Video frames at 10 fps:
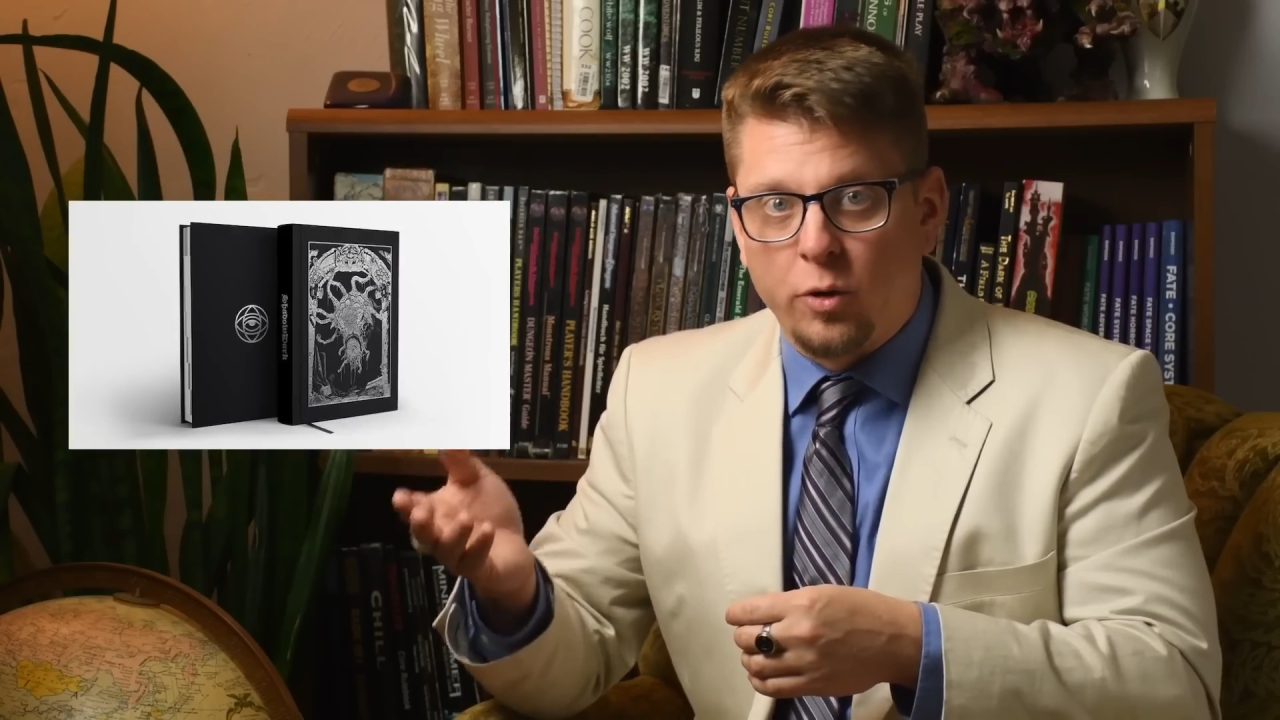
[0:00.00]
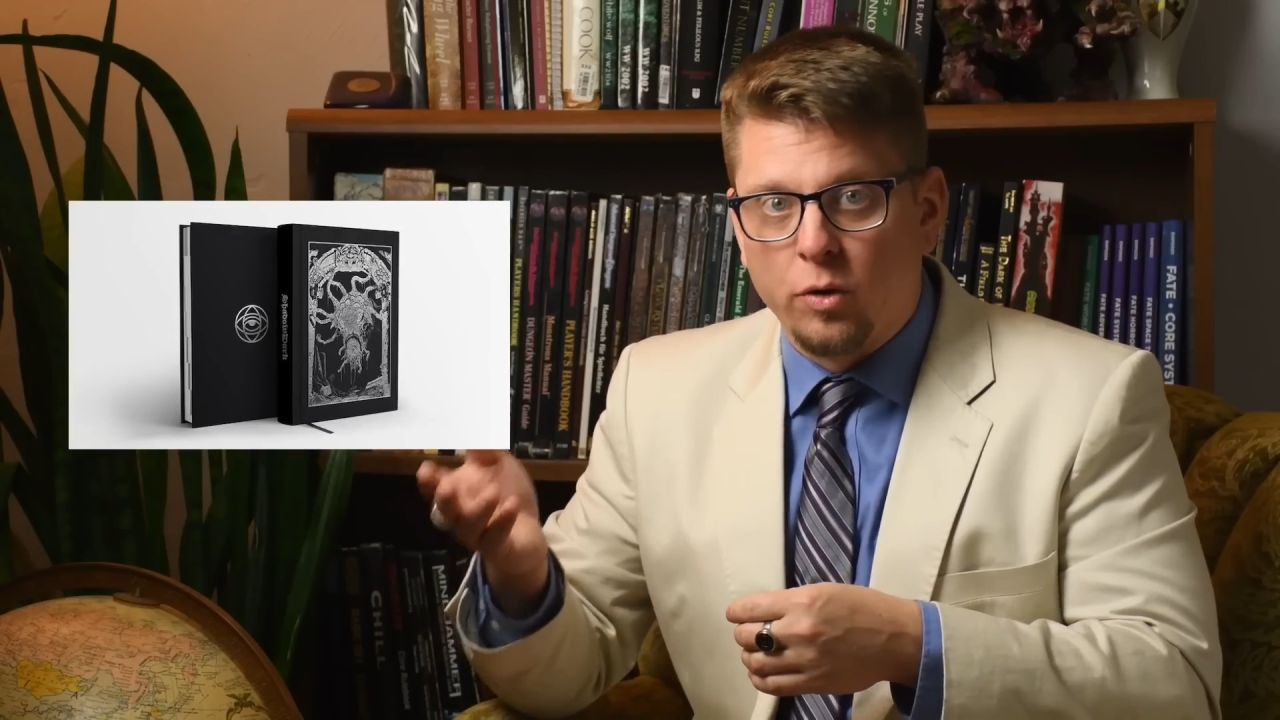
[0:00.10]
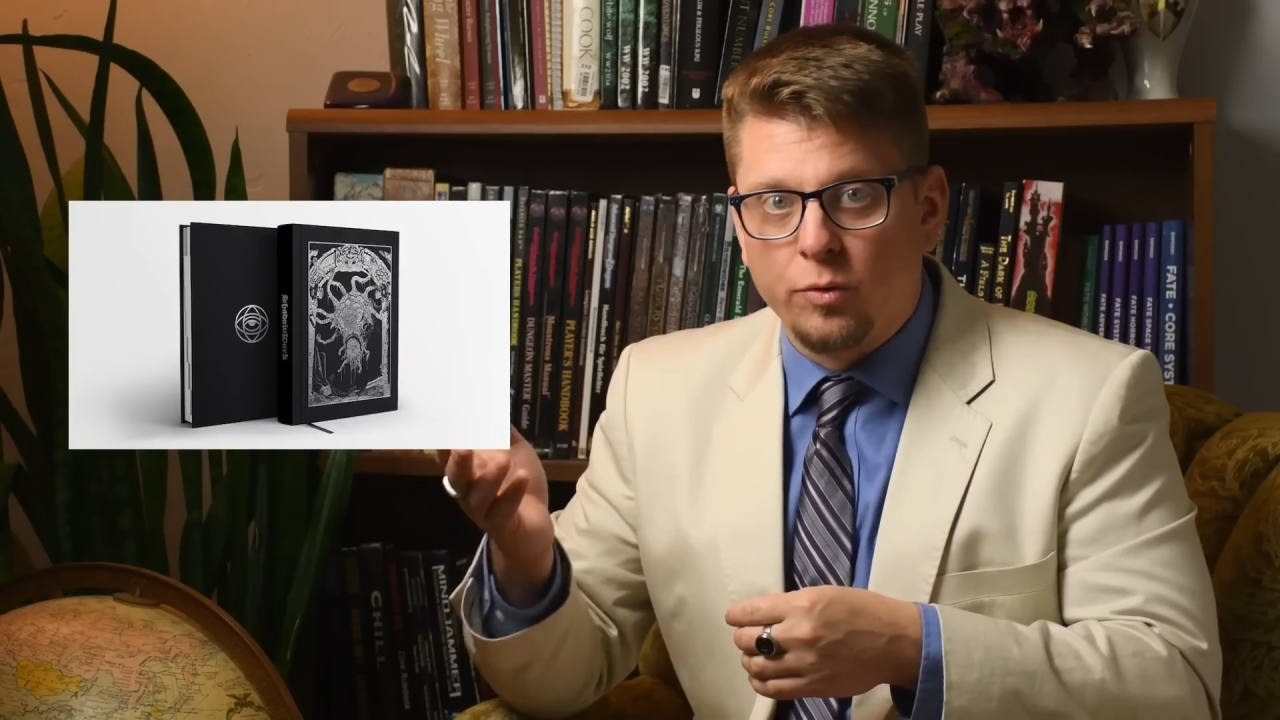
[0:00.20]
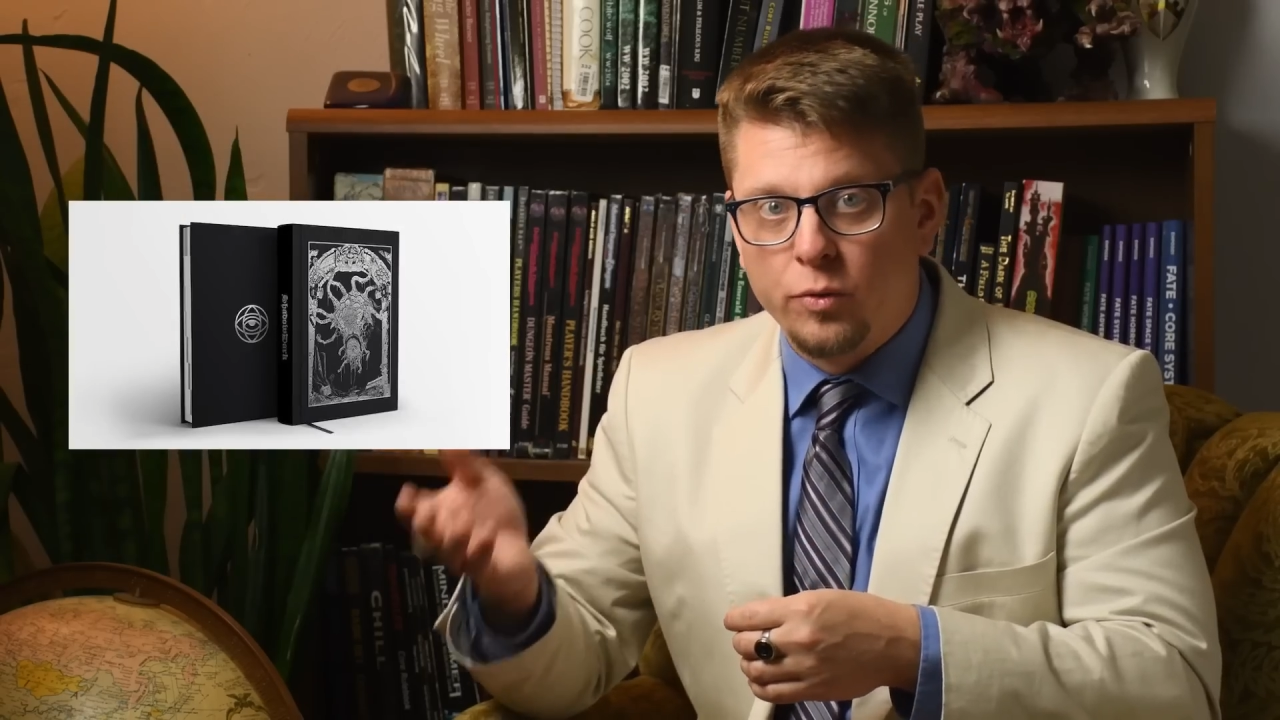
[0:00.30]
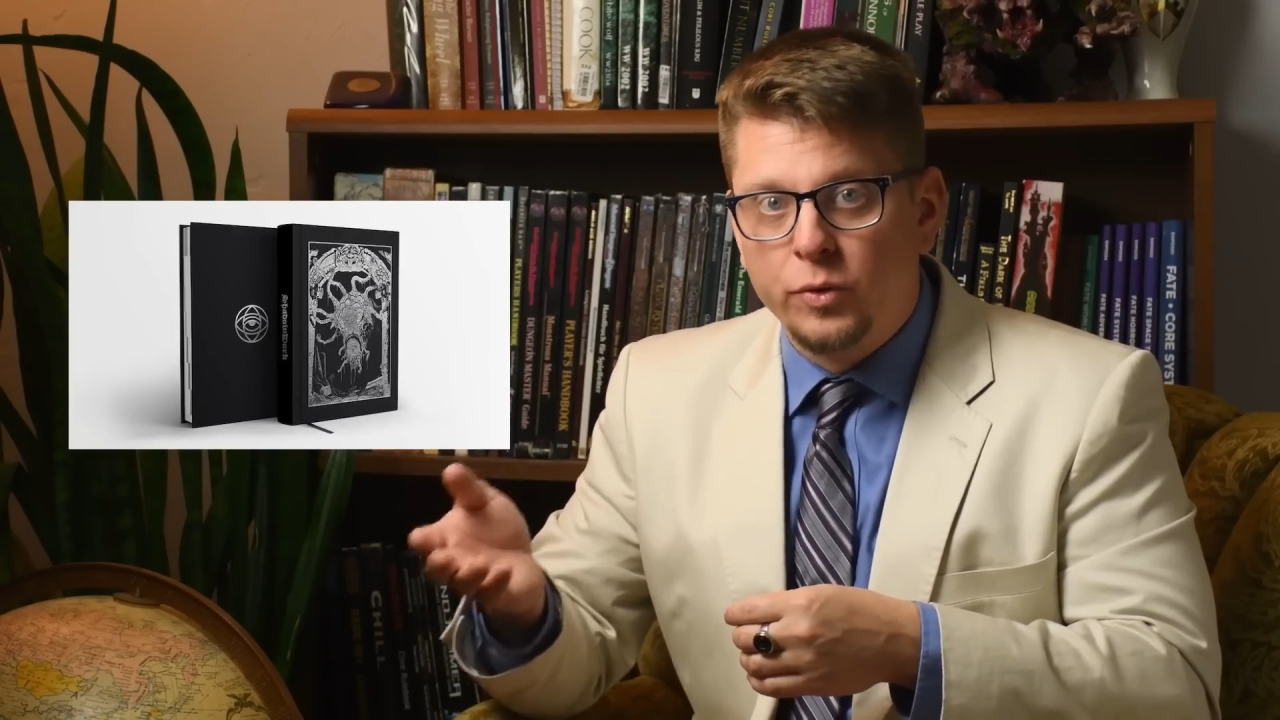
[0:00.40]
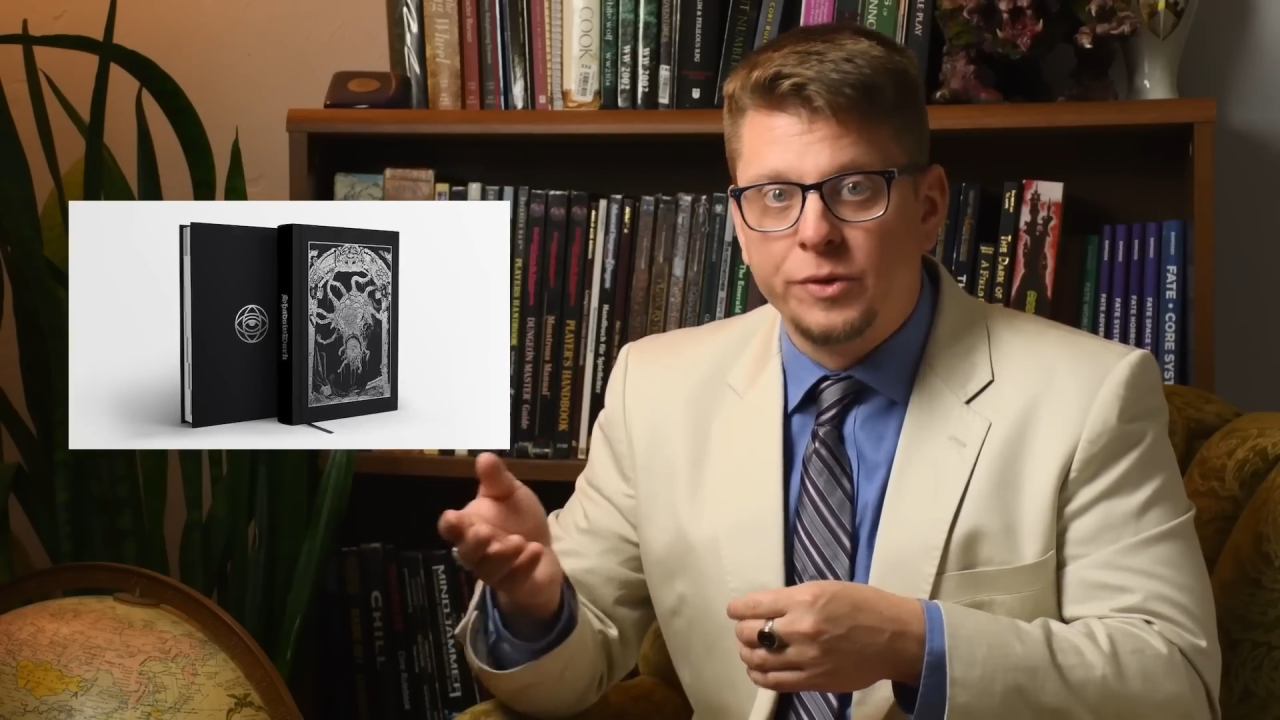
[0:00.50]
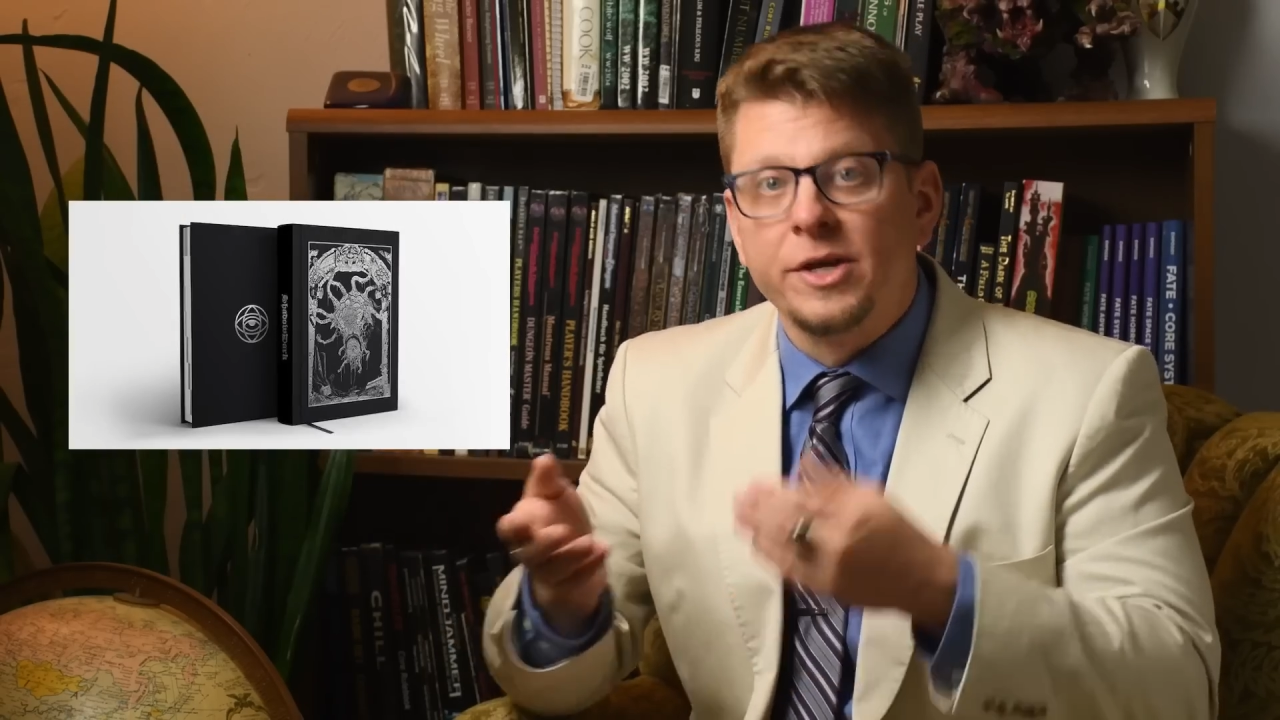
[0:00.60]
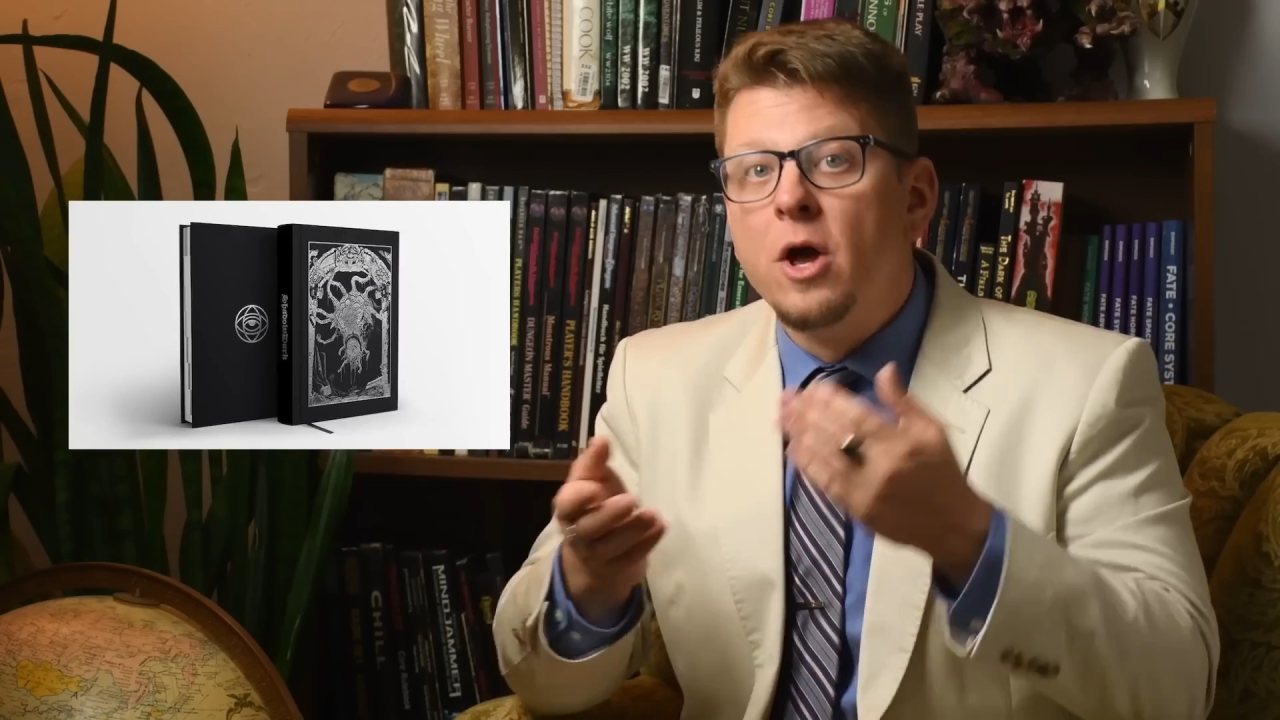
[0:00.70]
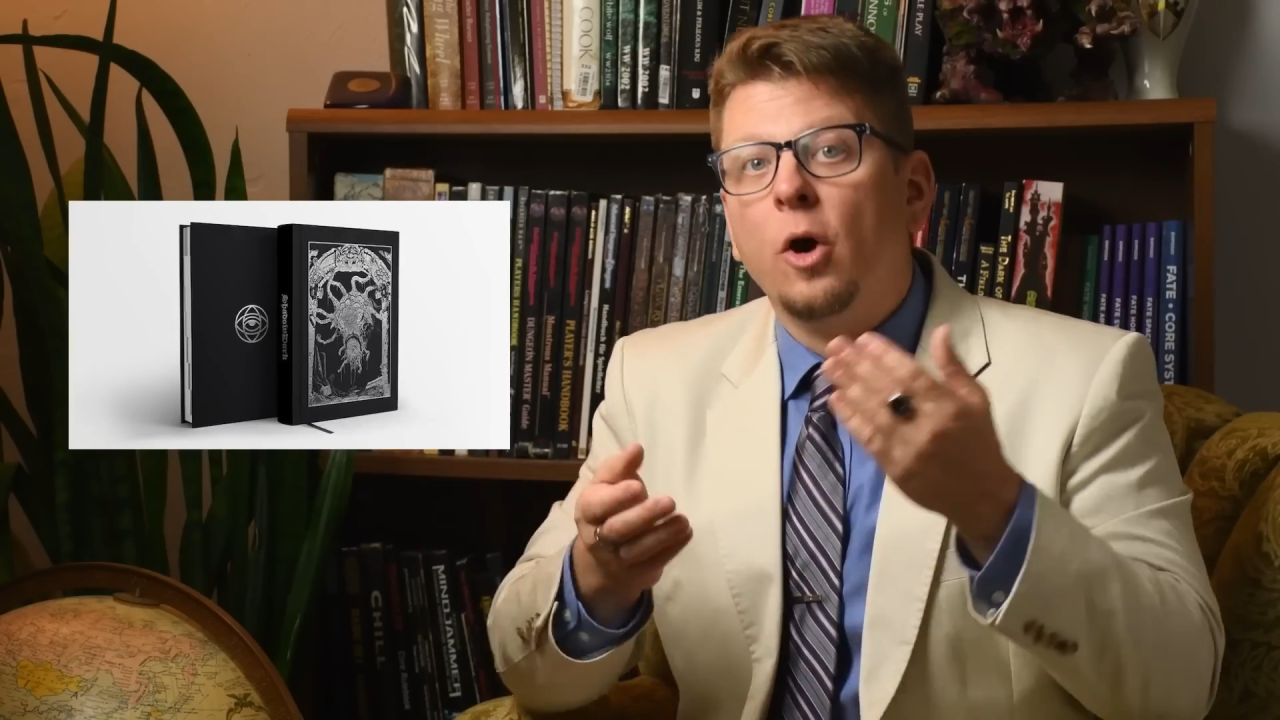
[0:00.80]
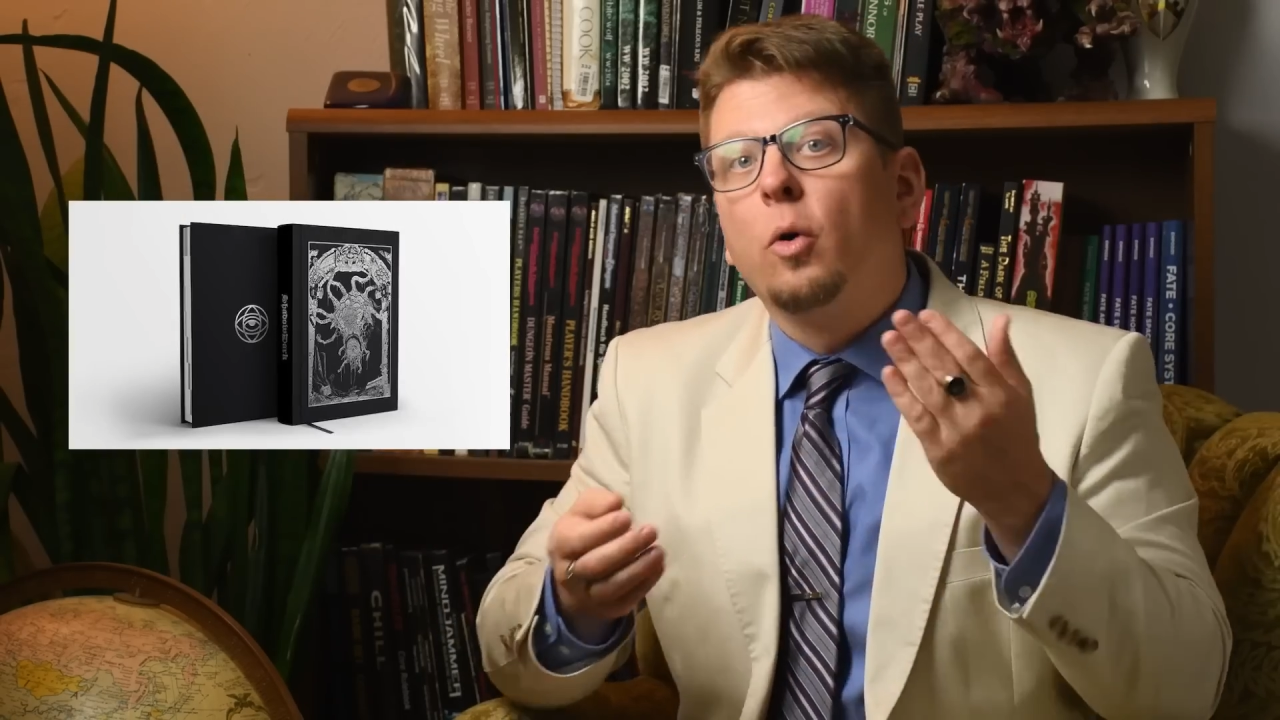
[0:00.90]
core rules